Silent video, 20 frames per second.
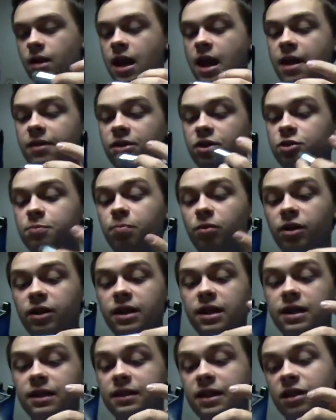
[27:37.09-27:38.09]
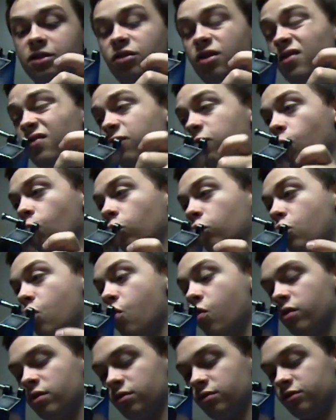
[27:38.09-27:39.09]
And the spring is actually 4
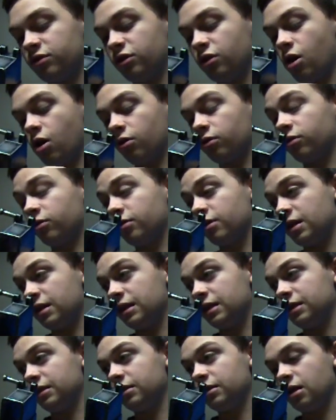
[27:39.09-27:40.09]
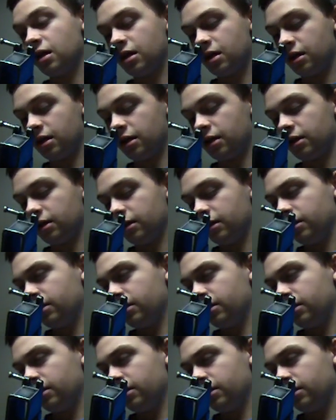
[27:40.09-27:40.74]
coils longer than the